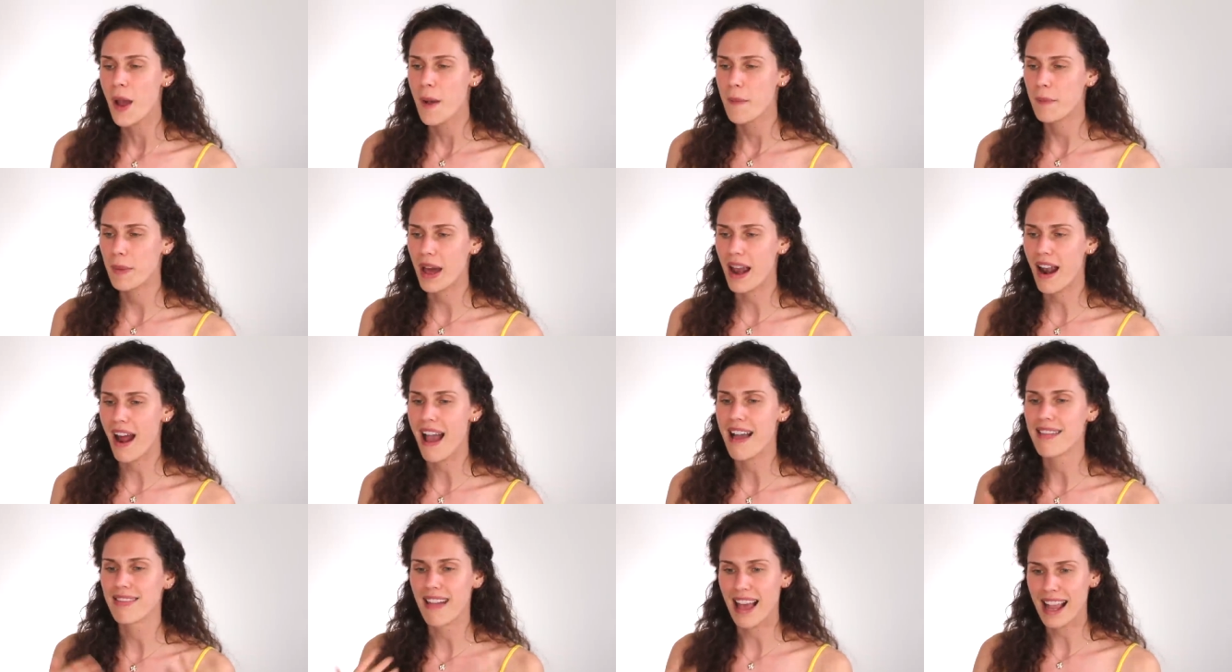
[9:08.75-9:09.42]
but
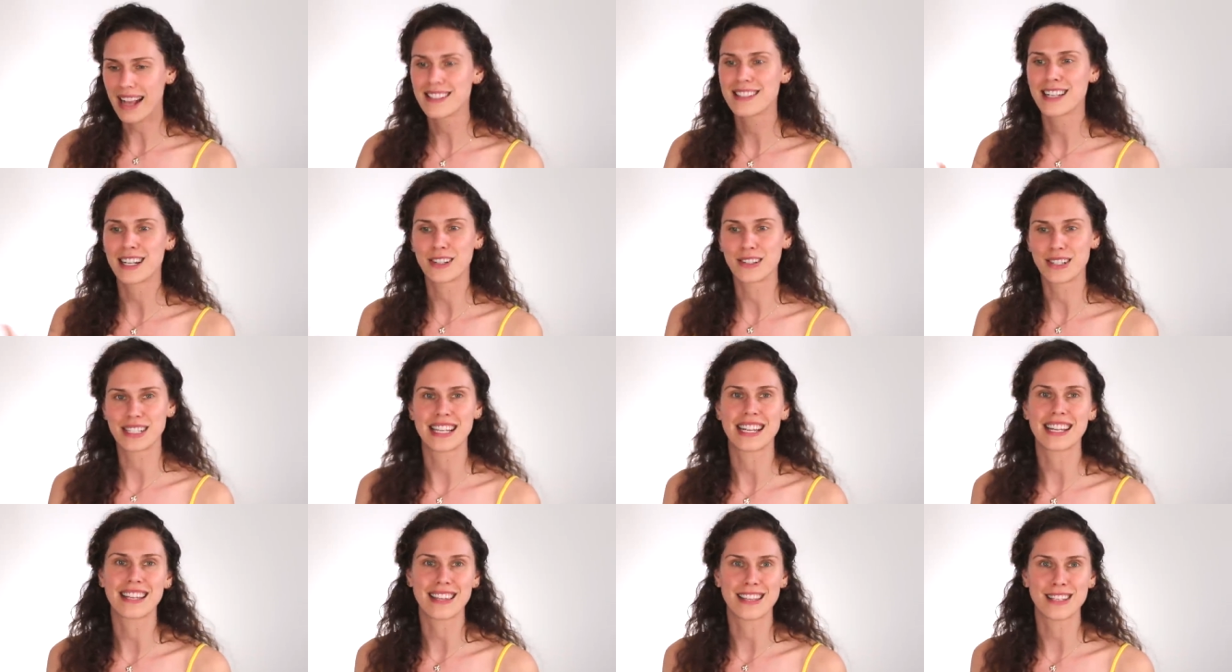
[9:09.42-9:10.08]
I like to
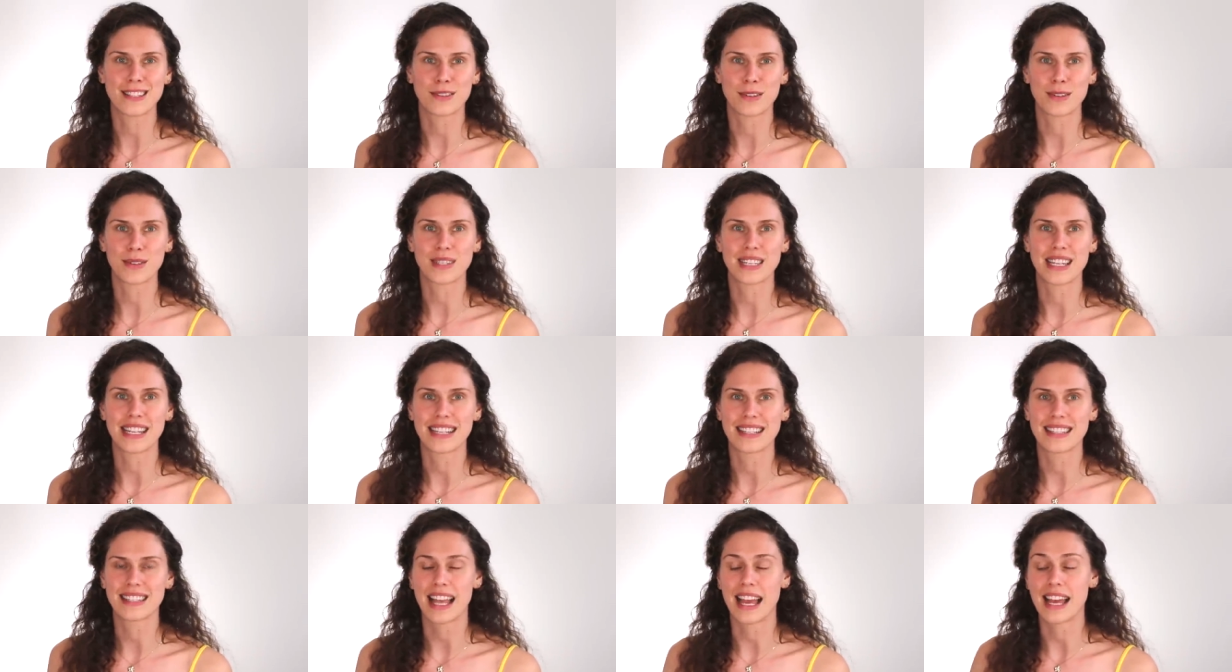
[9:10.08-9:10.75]
critique these
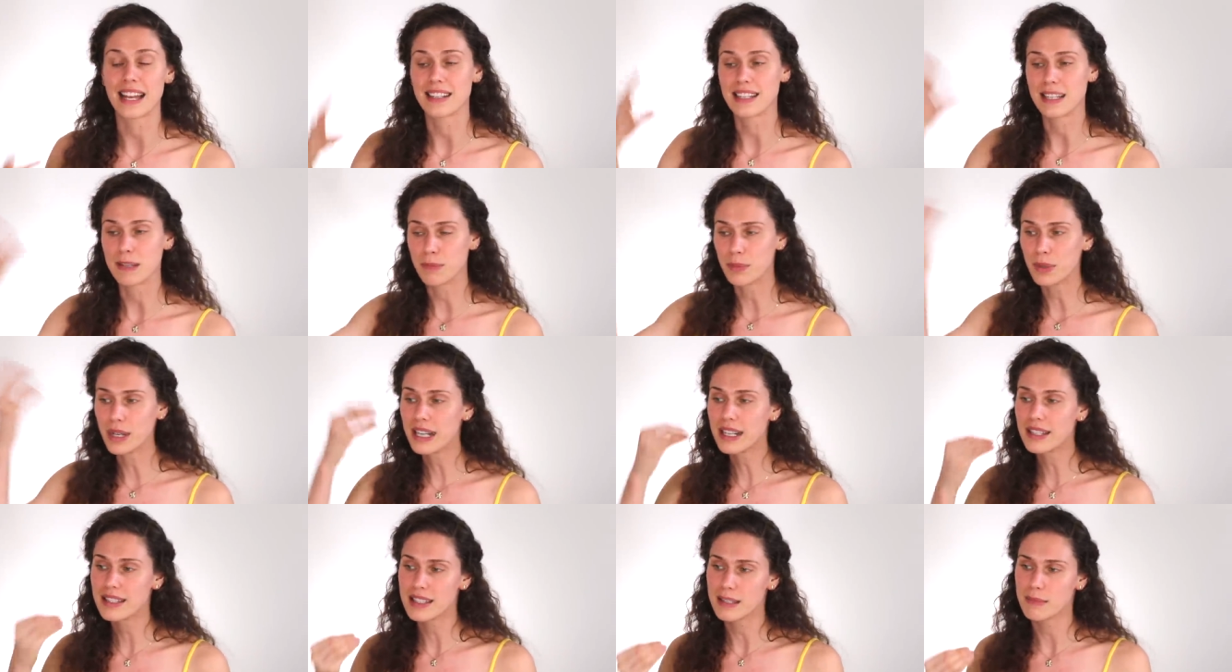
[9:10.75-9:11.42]
routines and to
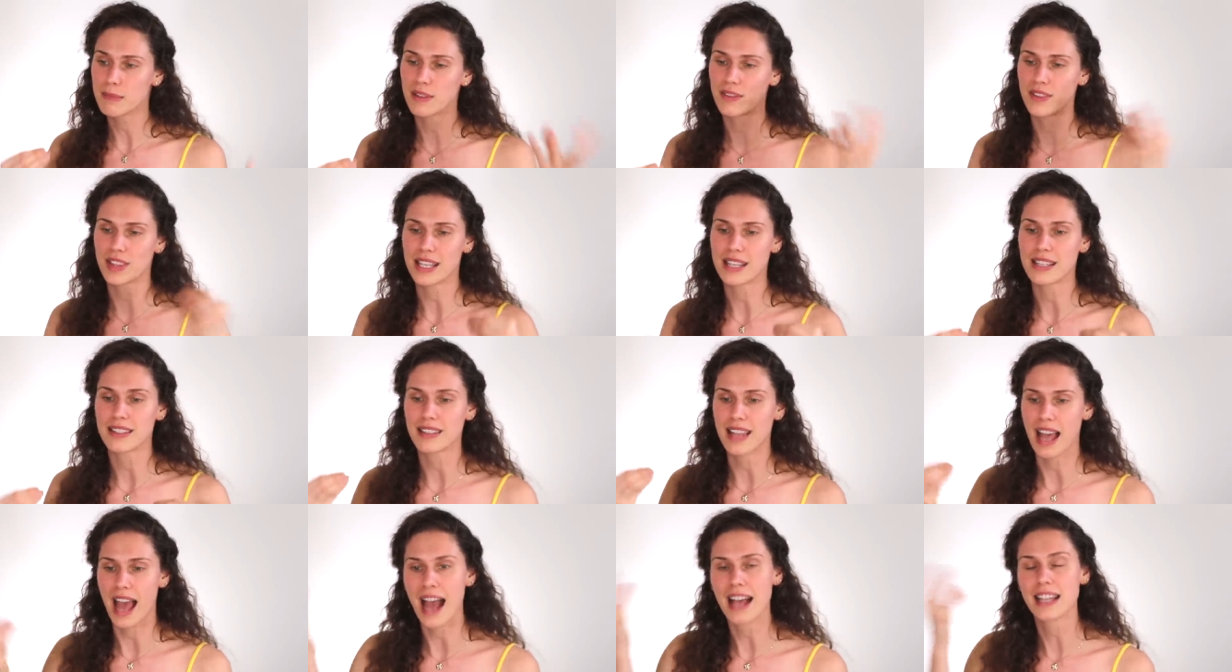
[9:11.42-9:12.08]
bring some of
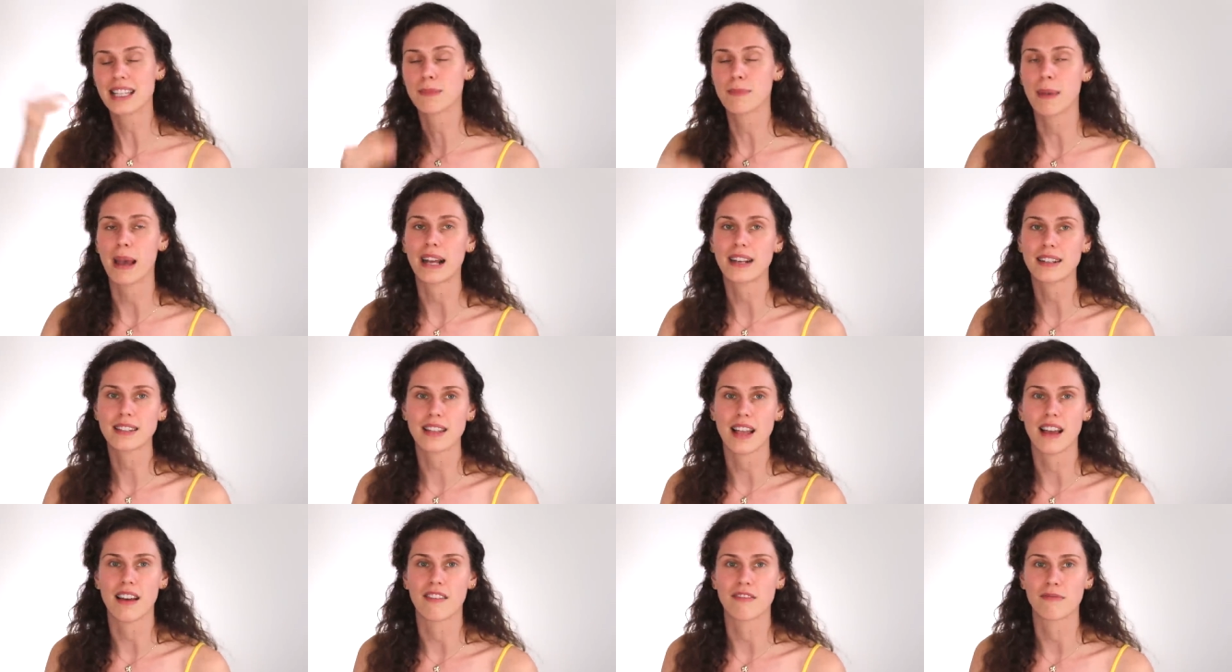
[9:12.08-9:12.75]
these
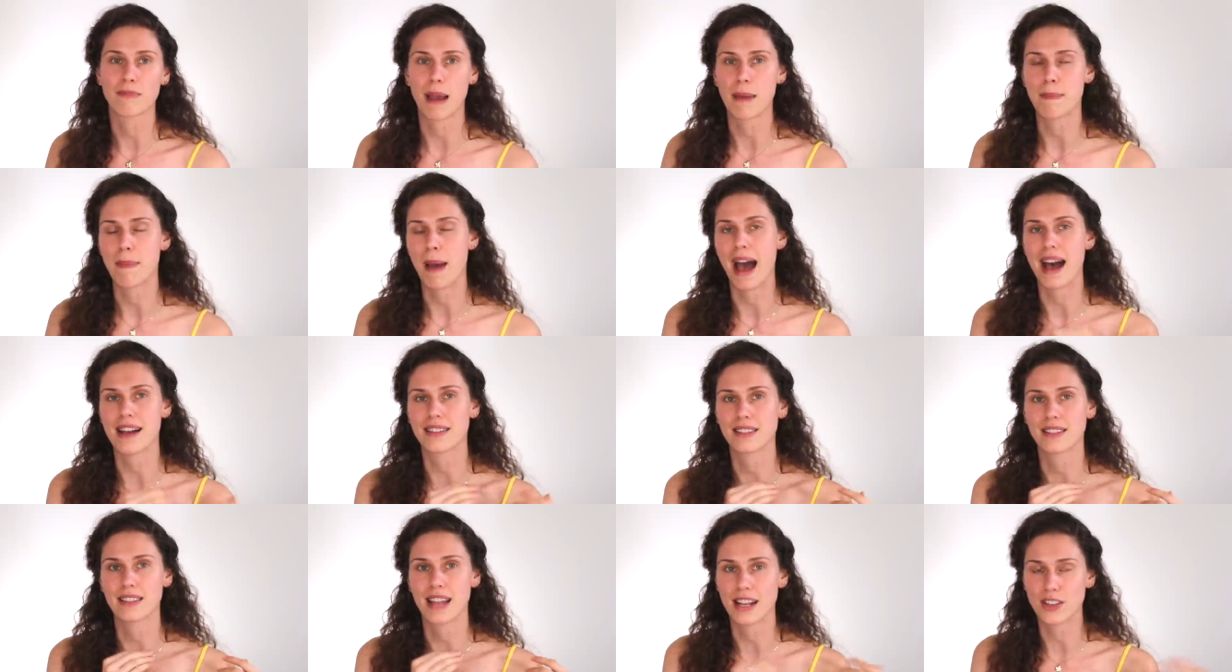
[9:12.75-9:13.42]
aspects of my
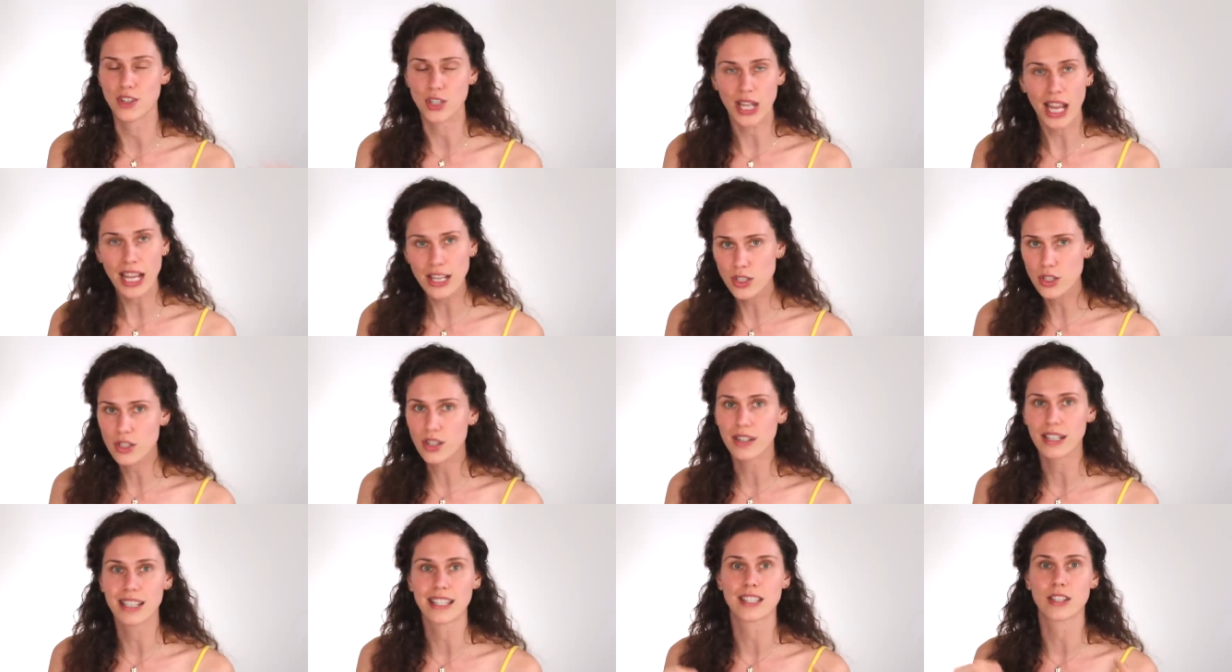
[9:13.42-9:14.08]
past
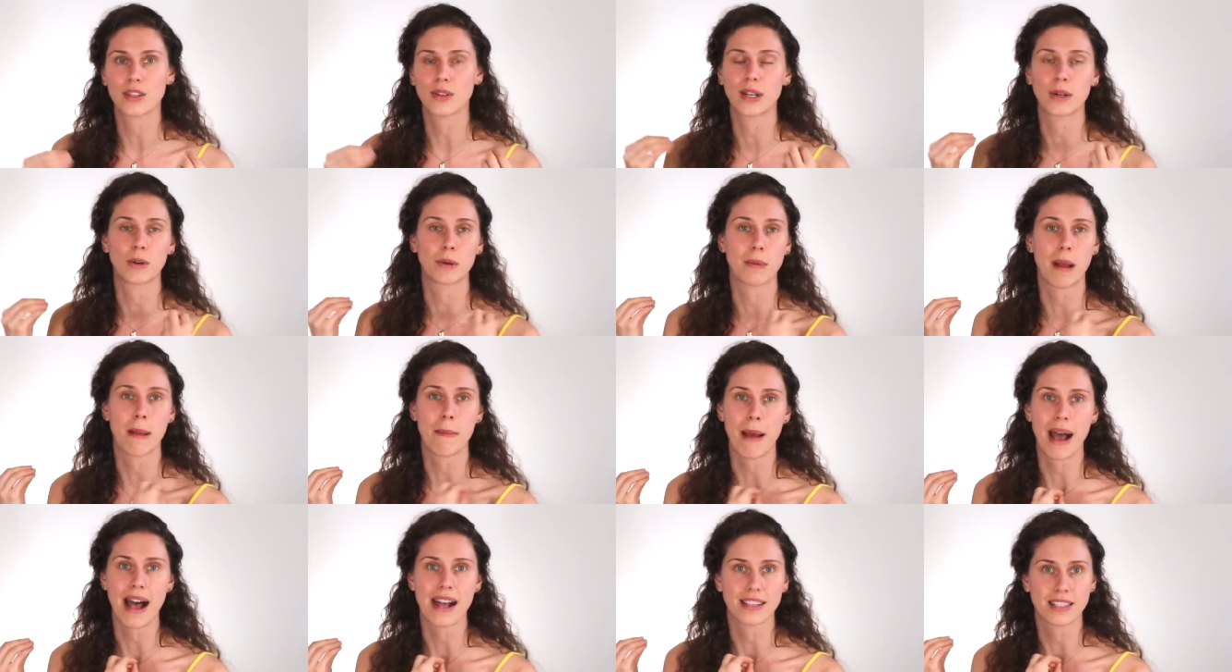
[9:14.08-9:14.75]
educational history or my
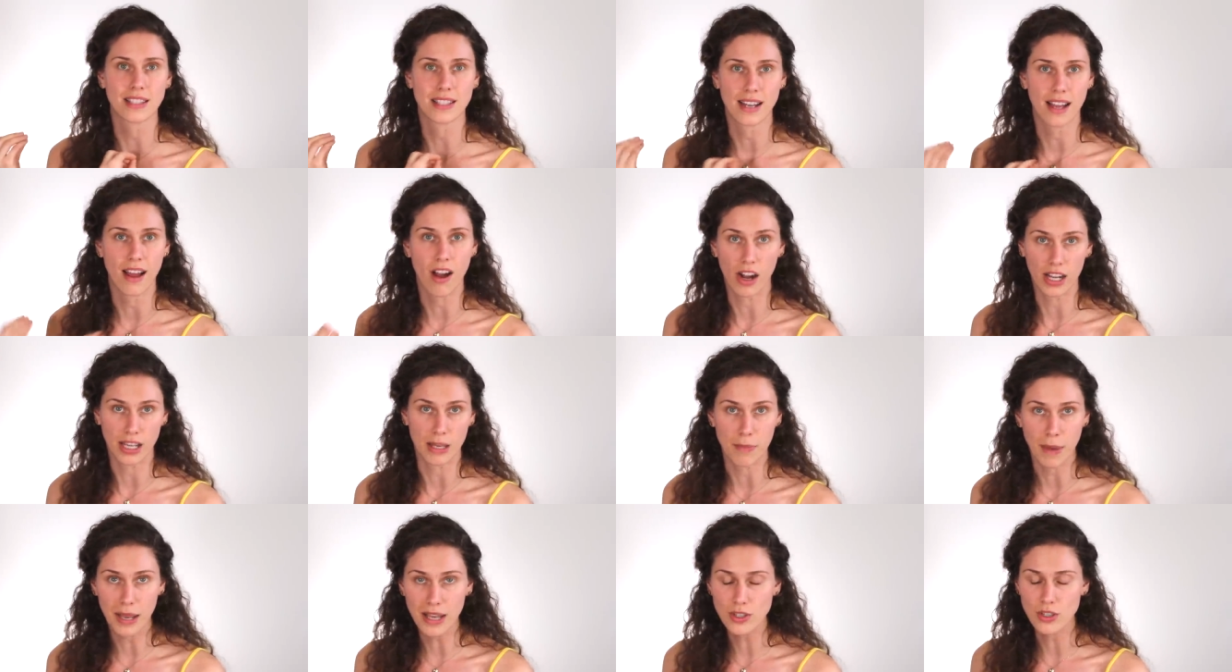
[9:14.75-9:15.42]
past
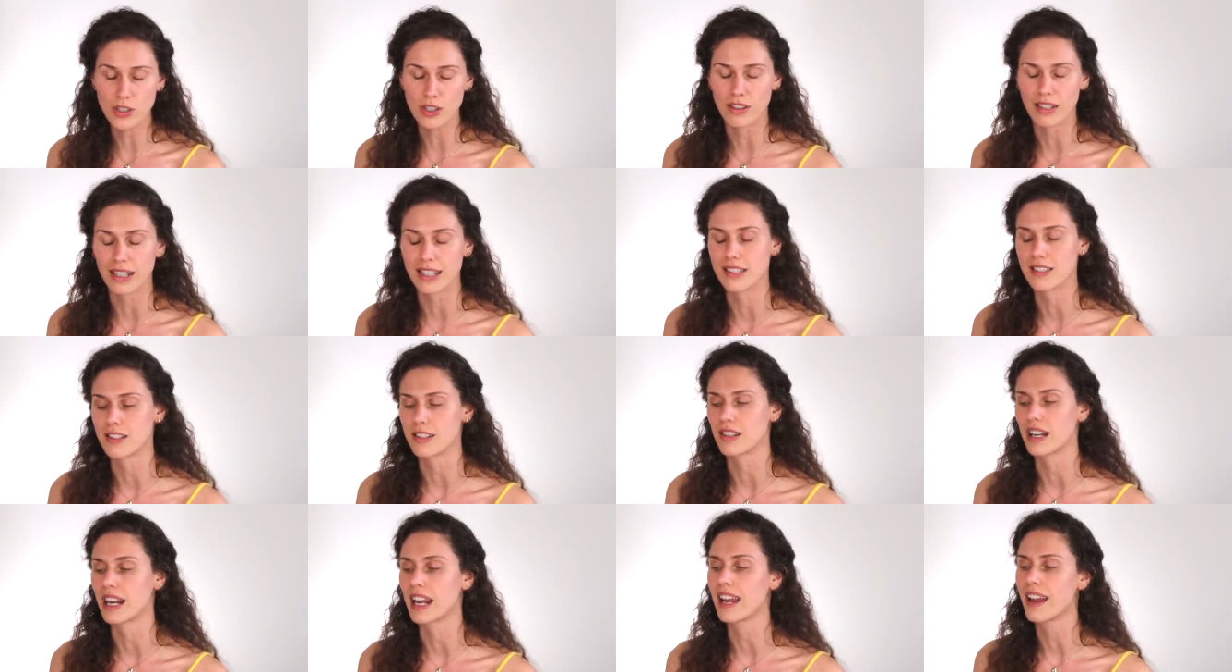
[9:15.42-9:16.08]
occupation educational
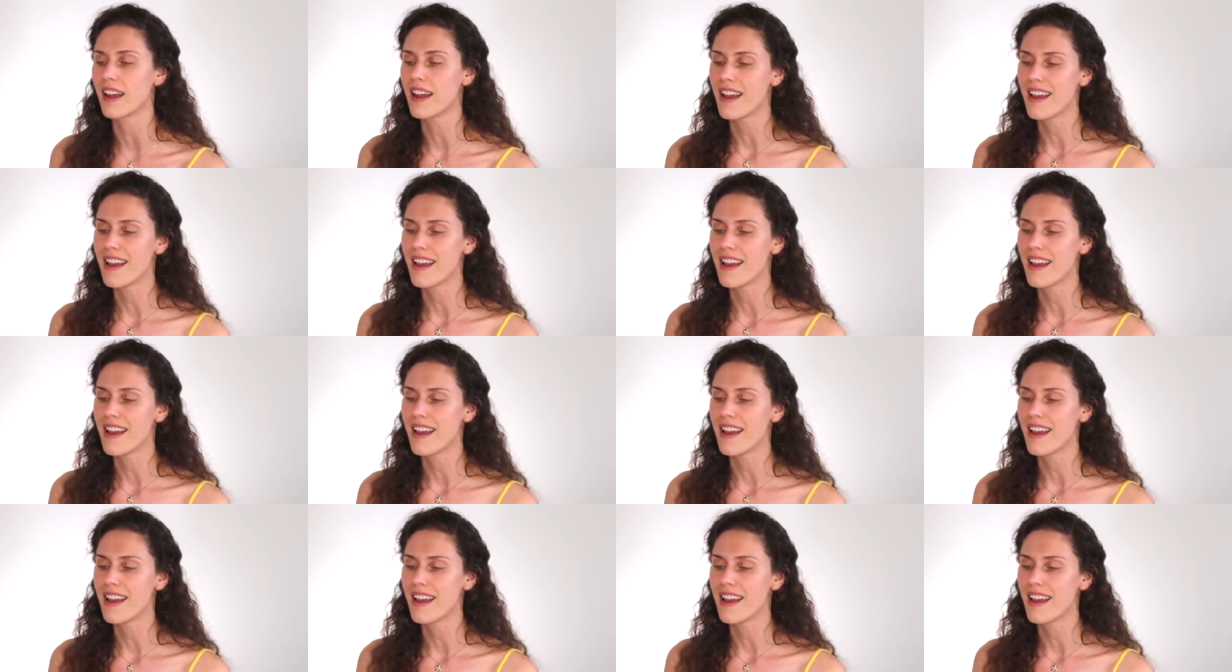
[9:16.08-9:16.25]
history